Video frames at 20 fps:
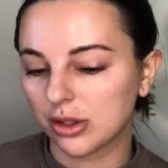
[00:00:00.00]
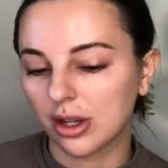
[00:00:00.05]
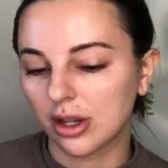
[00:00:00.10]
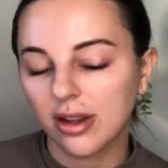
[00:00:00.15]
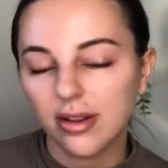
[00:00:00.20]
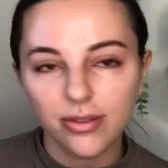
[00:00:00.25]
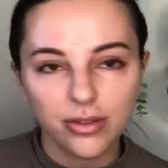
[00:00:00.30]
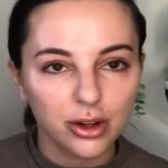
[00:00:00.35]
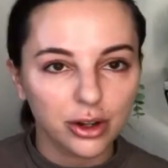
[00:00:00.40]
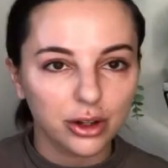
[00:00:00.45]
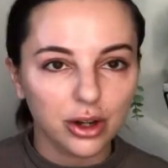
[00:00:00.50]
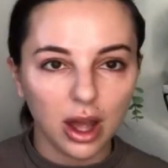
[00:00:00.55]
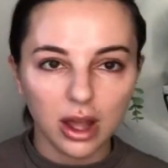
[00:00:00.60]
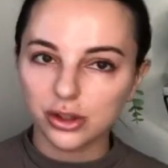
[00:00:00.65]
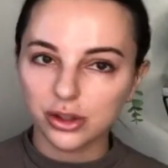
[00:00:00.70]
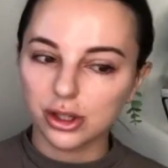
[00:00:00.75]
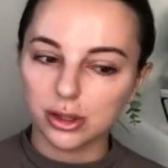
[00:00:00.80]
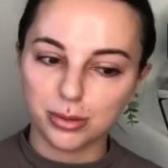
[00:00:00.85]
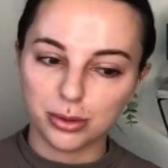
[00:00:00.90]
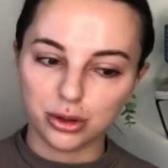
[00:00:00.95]
If you're not
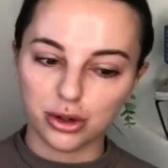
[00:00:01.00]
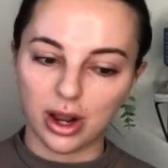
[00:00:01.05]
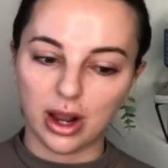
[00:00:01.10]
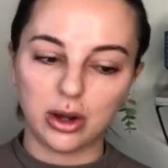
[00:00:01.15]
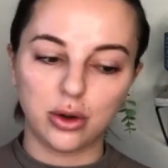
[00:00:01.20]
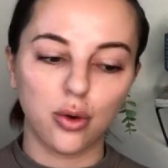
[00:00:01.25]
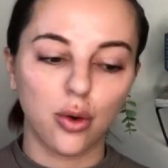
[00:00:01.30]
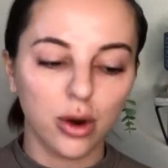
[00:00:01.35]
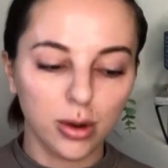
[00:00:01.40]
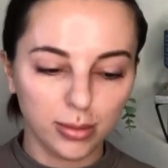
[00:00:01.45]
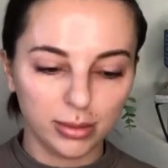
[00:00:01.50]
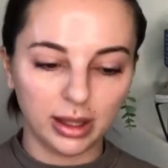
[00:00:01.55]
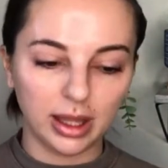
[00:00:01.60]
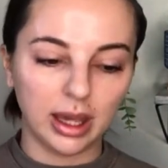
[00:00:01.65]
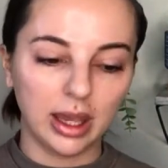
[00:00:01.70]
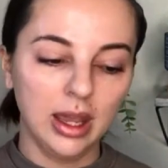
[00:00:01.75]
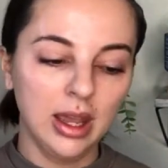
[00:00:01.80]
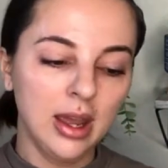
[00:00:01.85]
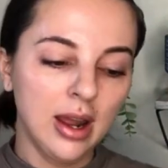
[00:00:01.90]
super dry normally,